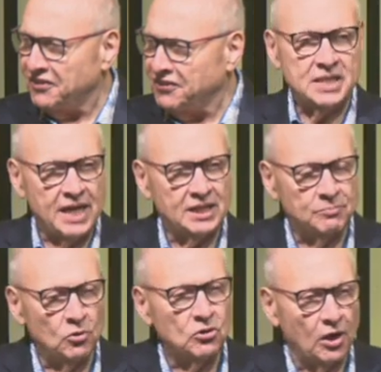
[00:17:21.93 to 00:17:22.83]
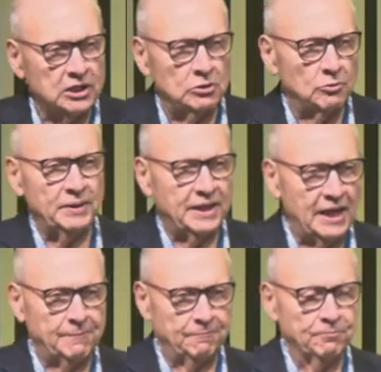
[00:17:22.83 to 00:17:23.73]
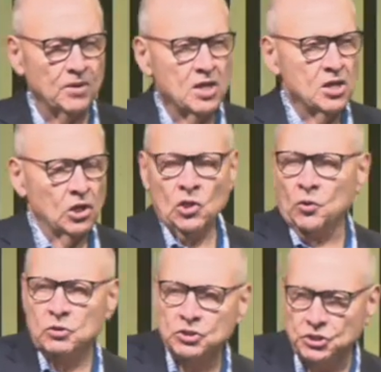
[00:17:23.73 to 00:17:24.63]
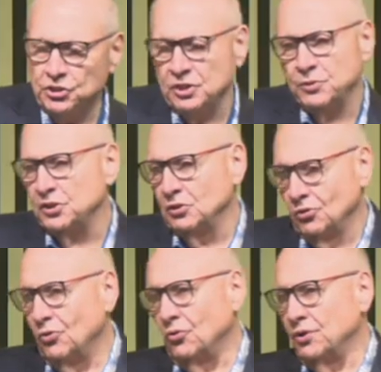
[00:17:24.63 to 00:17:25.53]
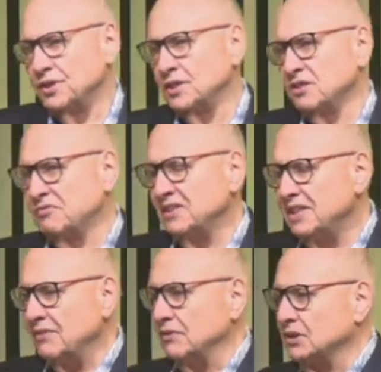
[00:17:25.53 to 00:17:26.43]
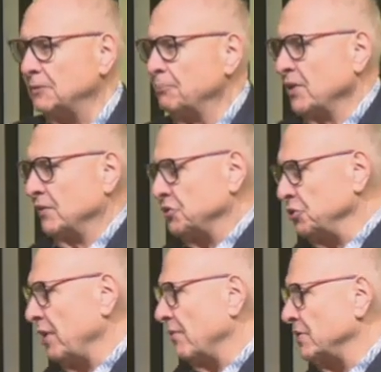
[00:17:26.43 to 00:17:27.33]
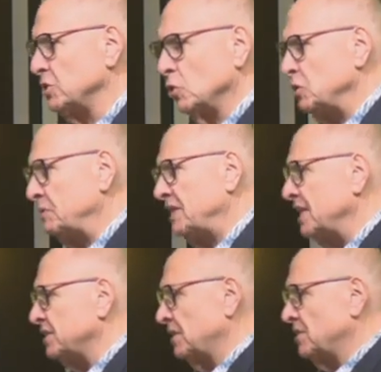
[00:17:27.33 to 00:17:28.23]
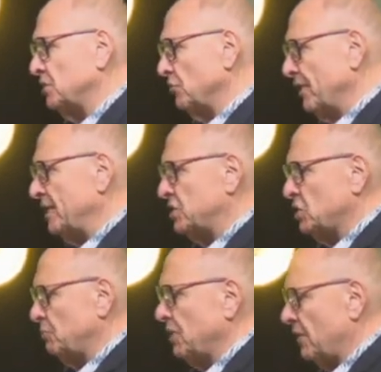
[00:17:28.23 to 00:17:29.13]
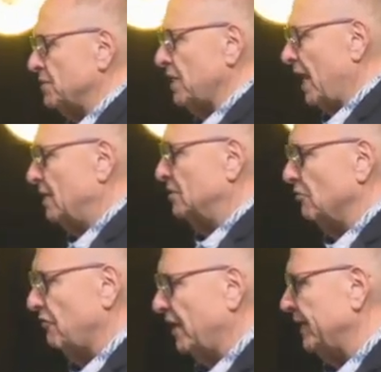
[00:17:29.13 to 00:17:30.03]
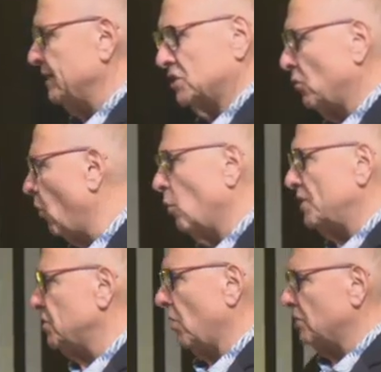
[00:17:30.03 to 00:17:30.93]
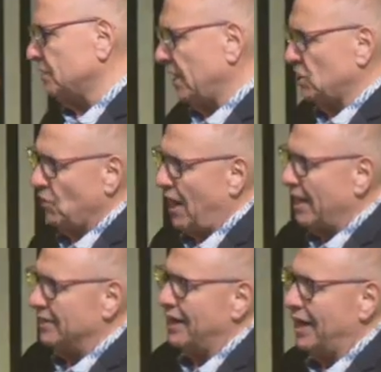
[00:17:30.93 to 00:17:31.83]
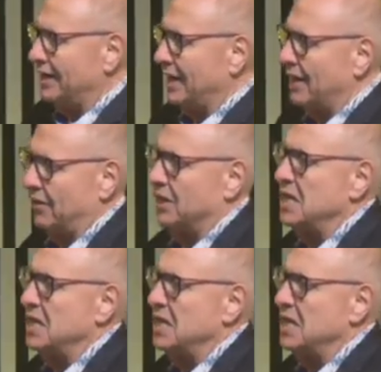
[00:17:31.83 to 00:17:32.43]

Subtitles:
Take the more godly we become. You know, in your journey with the Lord, there are different levels. And the two areas you'll always be tested is in your relationship with others and in your finances. Always God will take you higher and higher and higher.